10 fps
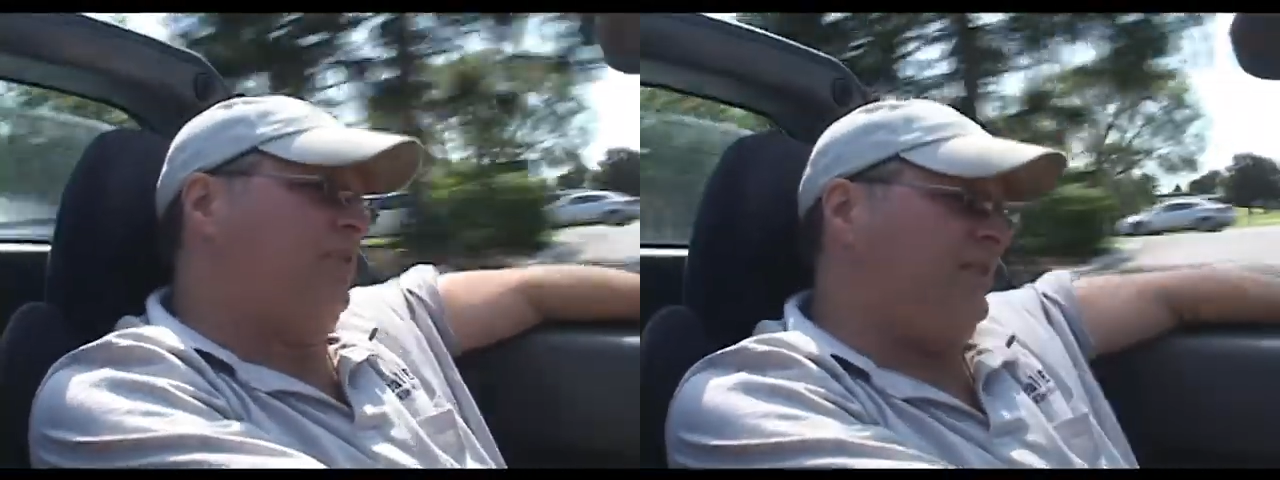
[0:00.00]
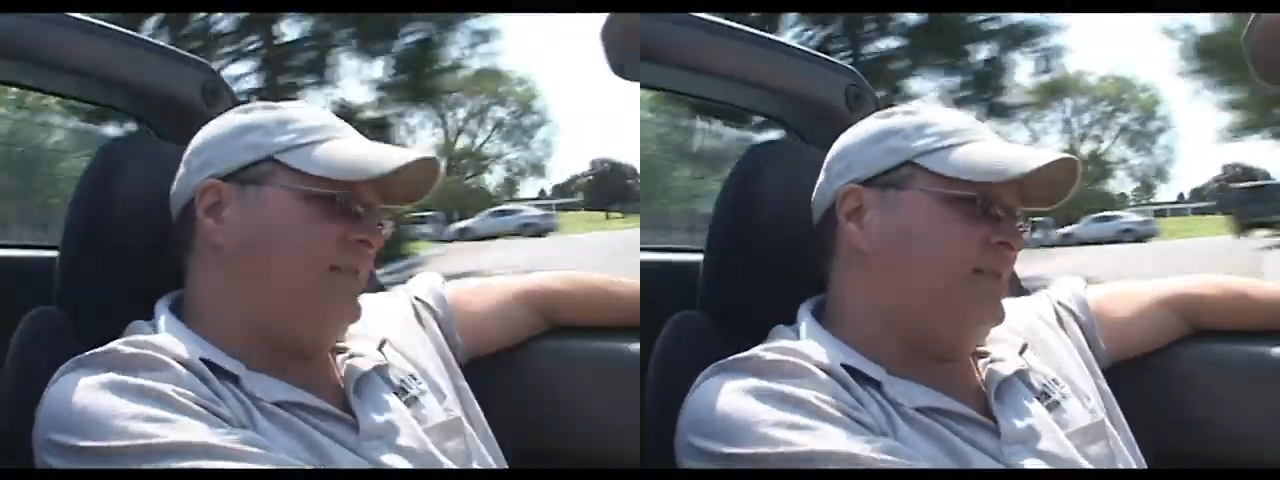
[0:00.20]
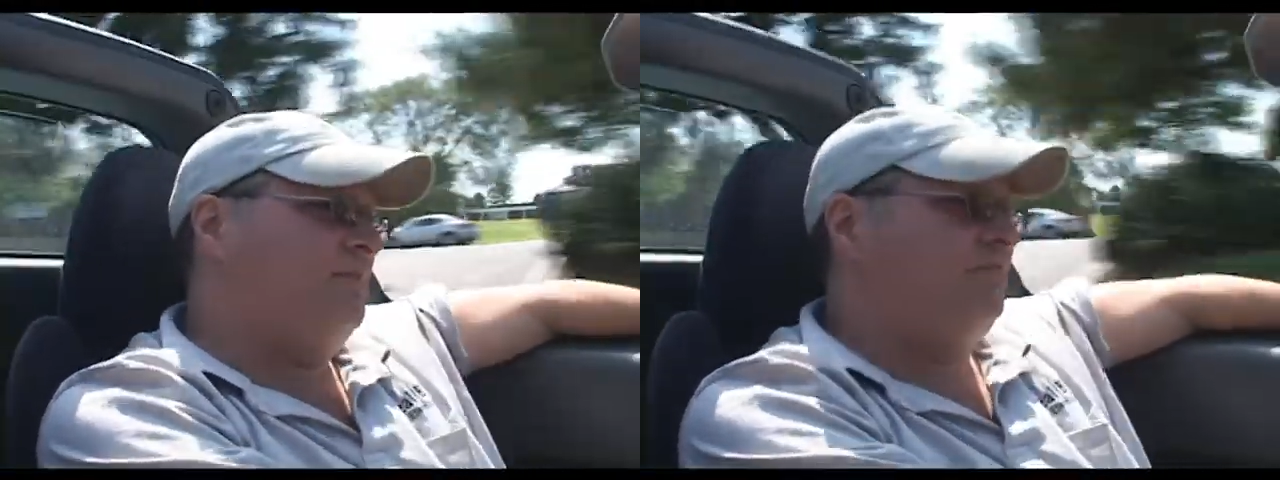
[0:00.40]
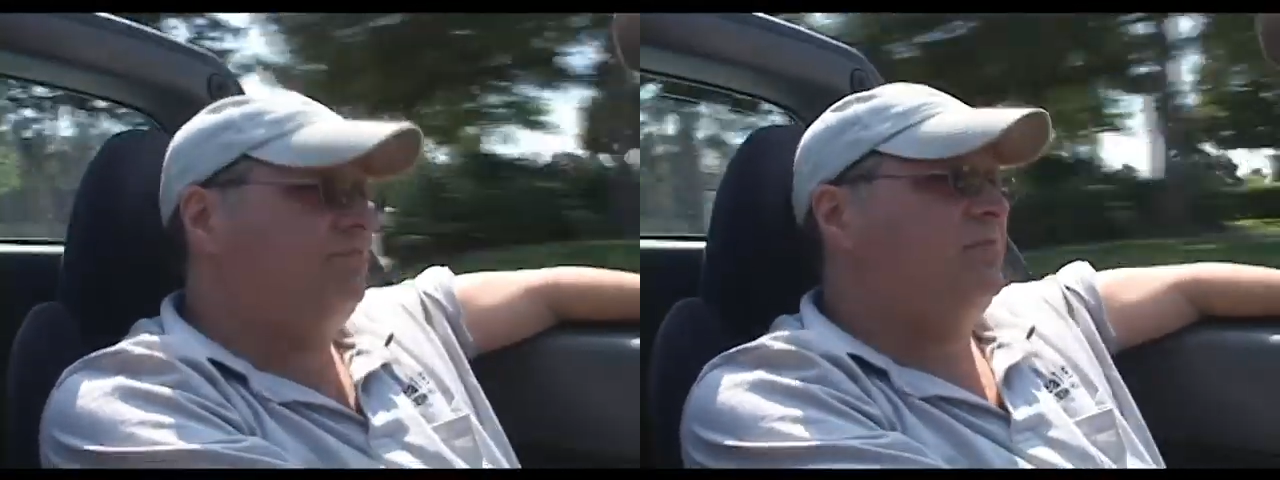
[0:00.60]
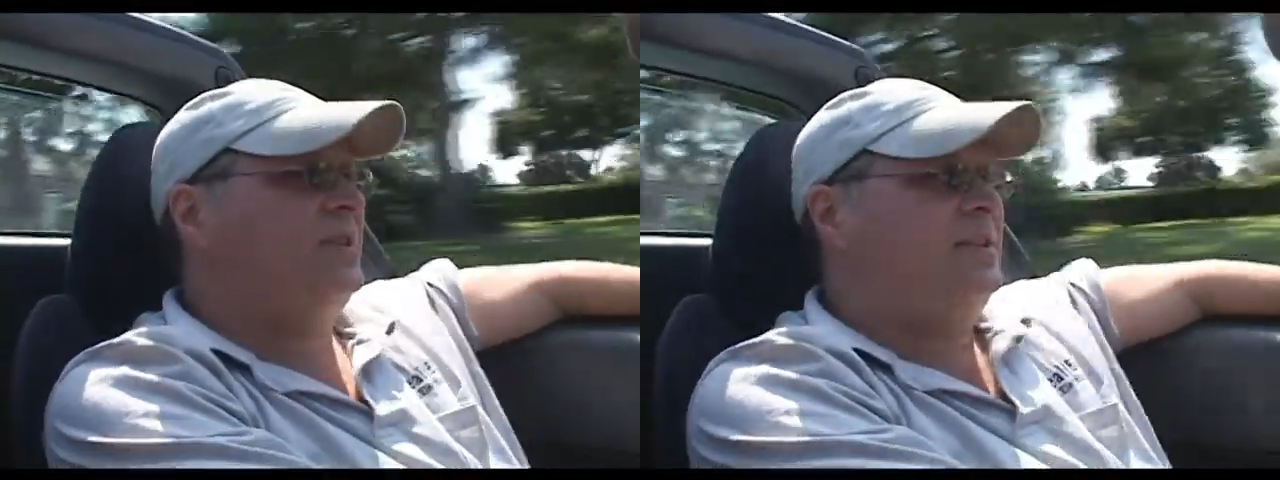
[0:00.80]
put in some
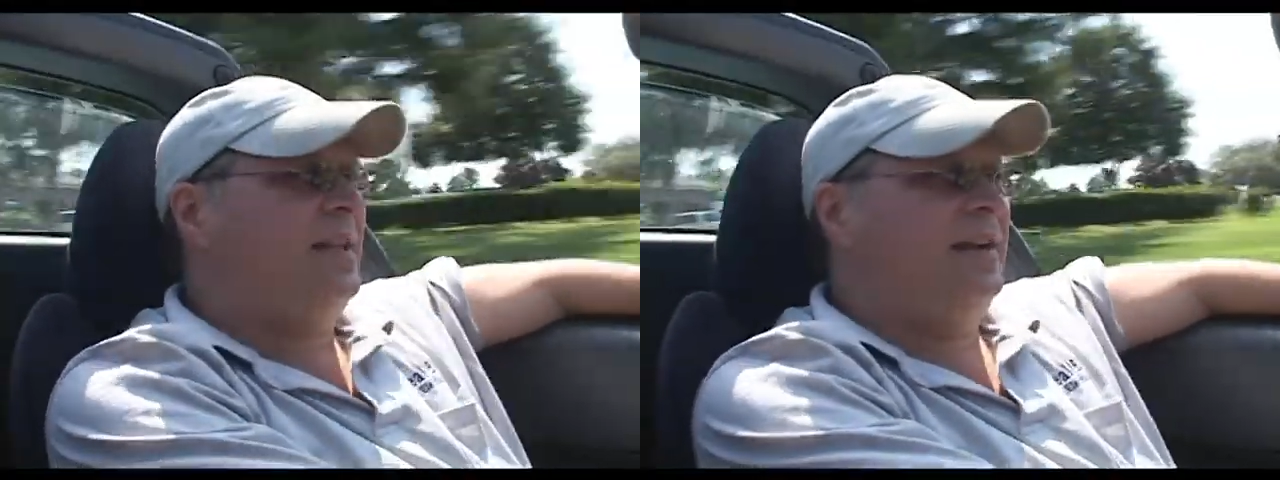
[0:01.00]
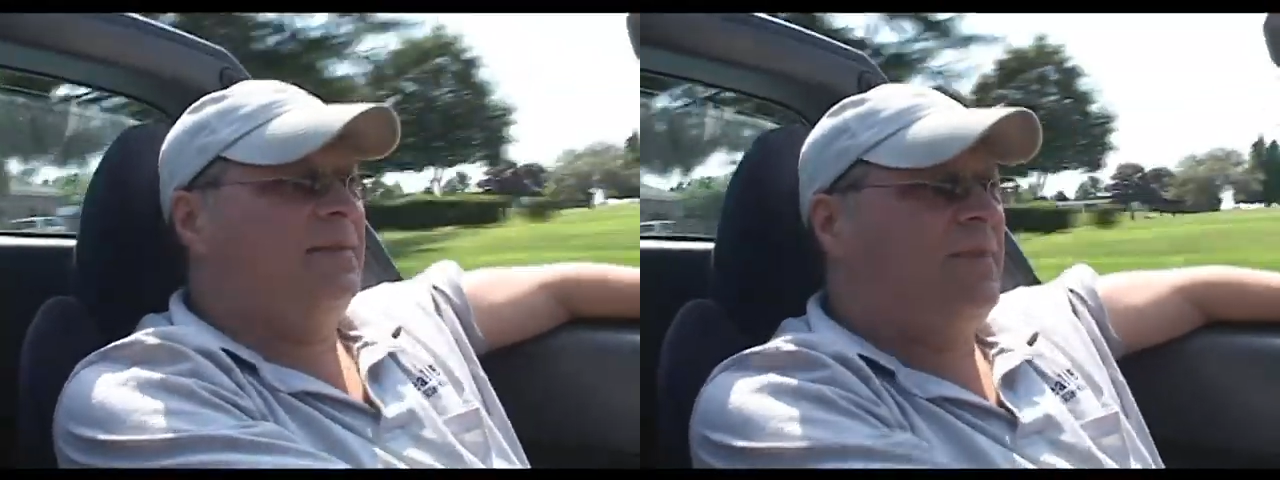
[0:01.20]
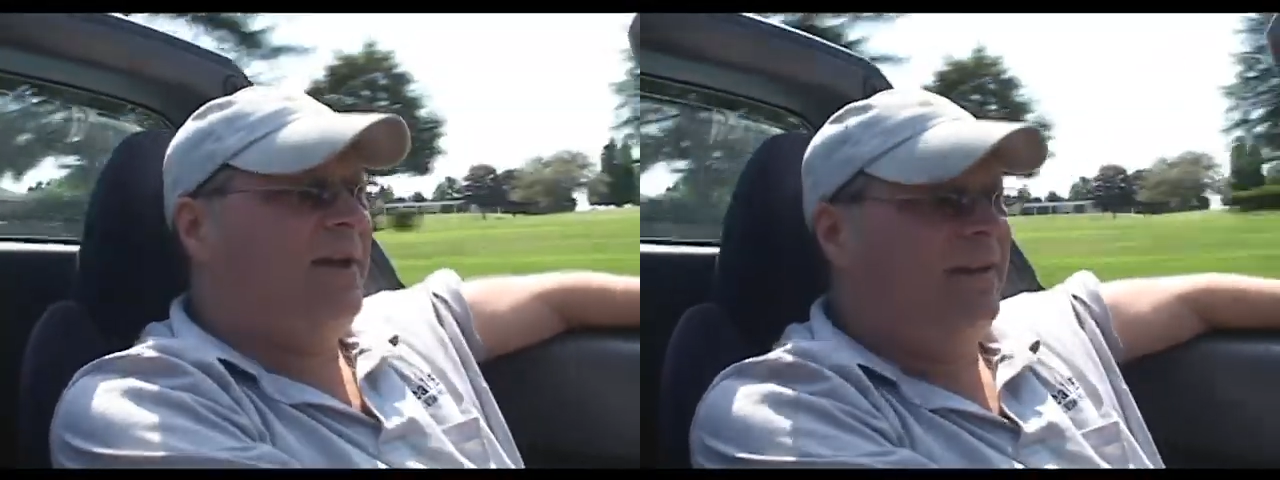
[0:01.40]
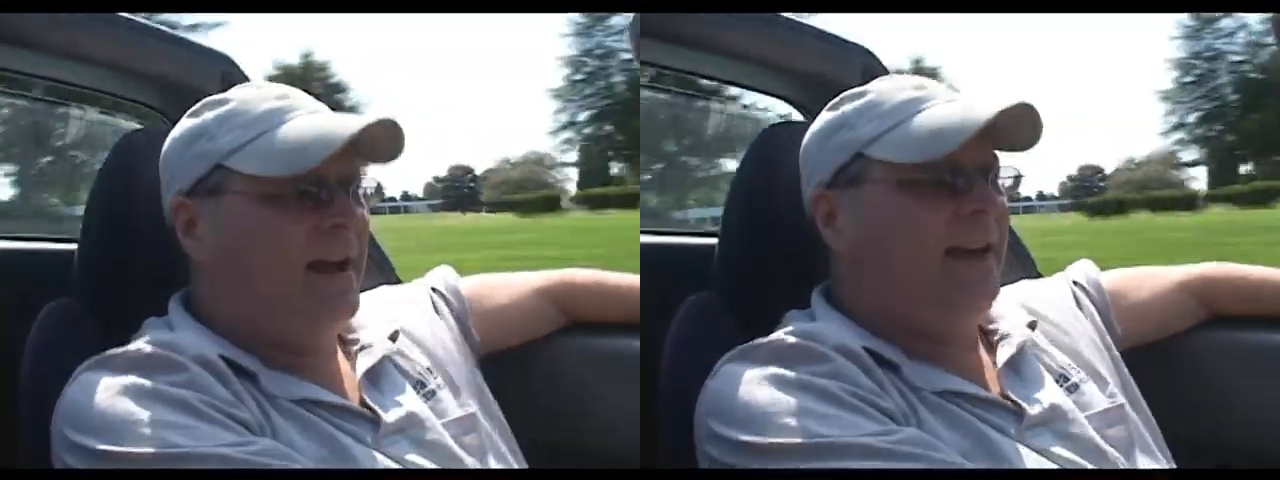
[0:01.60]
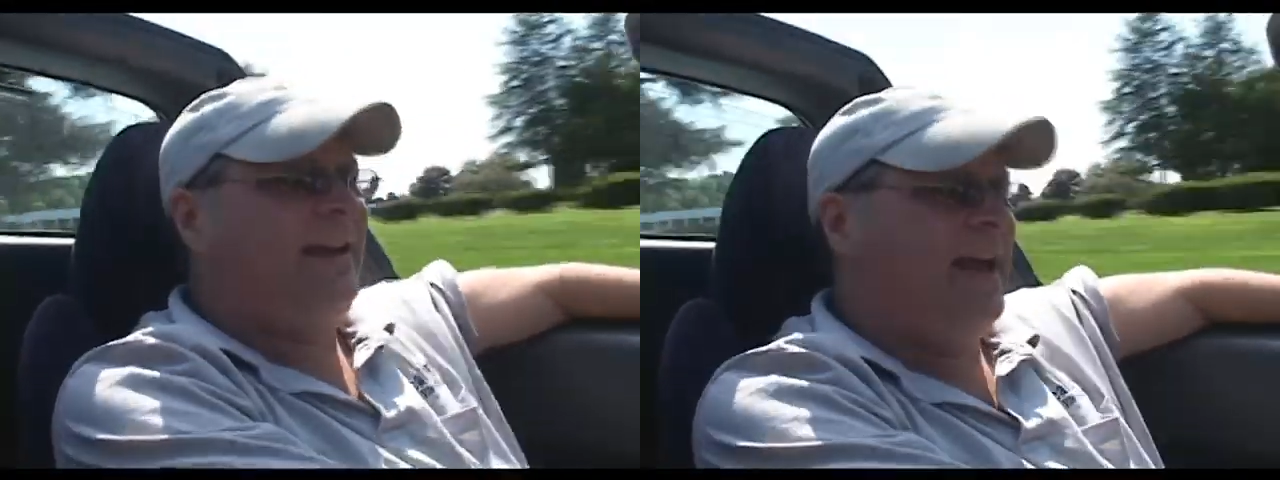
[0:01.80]
slightly better
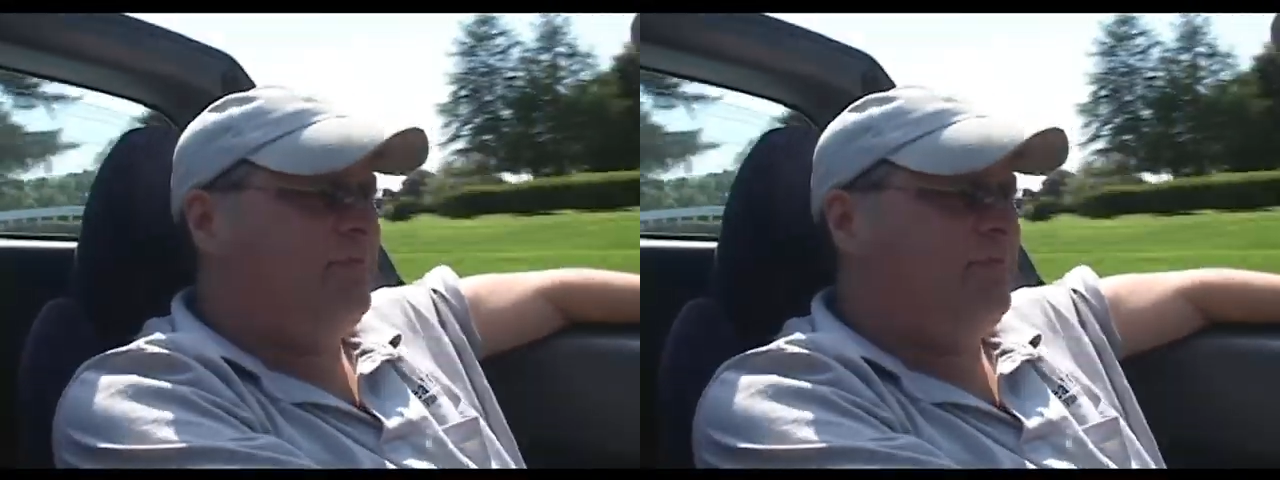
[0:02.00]
NiCad